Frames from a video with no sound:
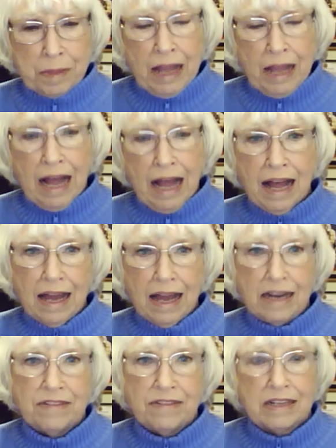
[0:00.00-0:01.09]
I
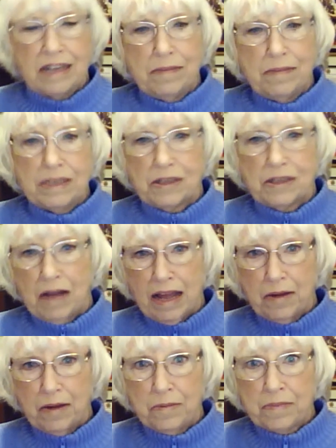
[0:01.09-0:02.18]
live in Columbus,
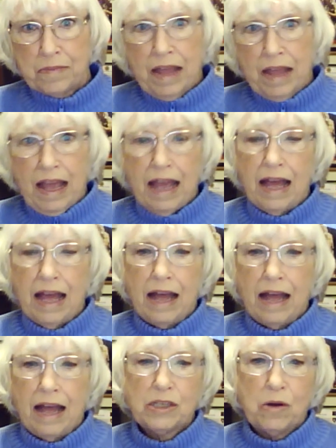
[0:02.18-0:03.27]
Ohio.
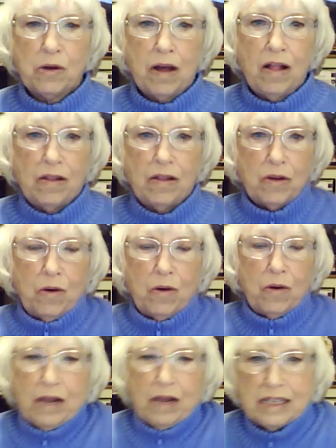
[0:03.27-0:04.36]
And so I'll
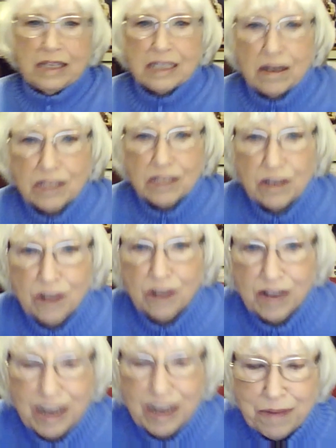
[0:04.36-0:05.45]
go and I'll start
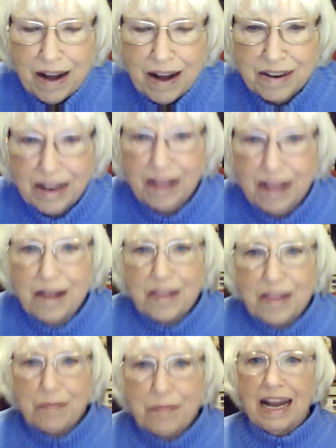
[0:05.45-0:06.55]
talking about
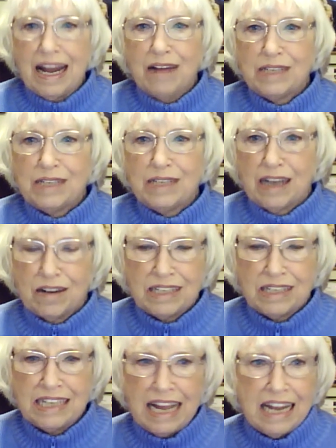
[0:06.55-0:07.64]
the bailouts in our
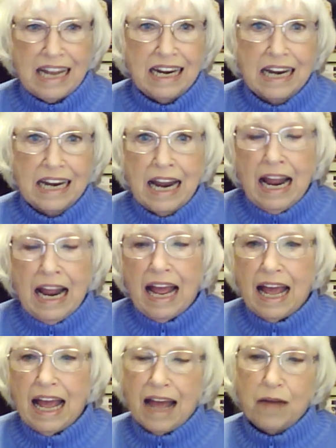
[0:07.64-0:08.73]
state.
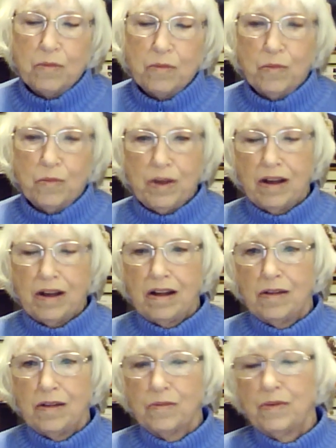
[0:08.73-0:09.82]
And
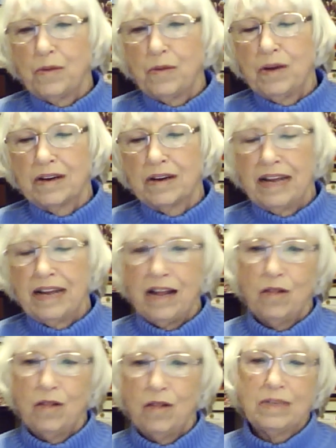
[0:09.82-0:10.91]
what
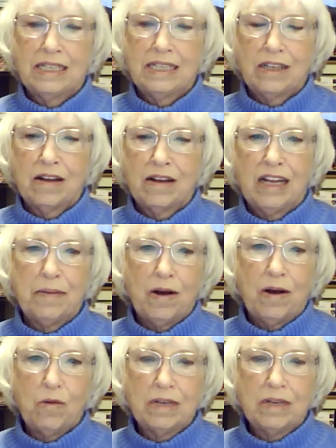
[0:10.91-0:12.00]
Gail was talking
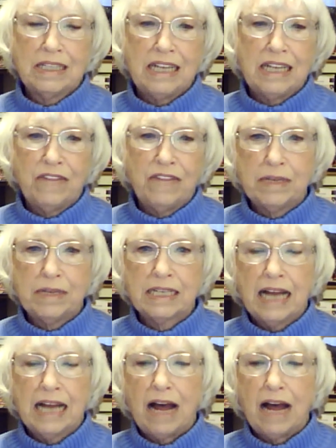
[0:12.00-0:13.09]
about was the infamous
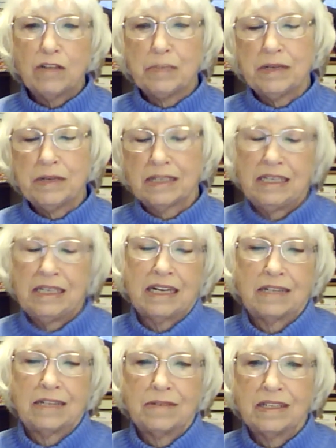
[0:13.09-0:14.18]
House Bill
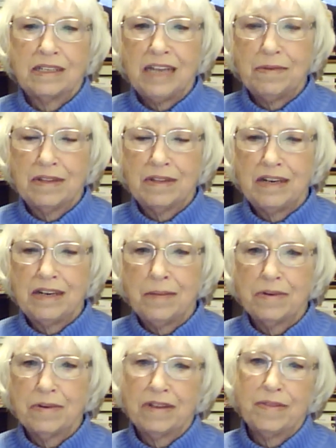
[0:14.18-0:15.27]
6 was the
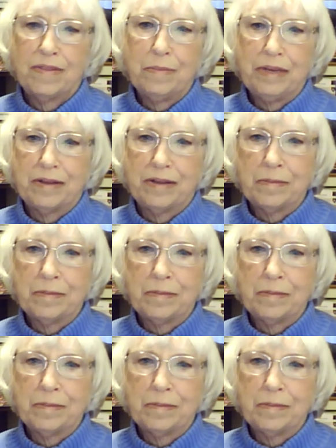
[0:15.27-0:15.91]
number of the bill.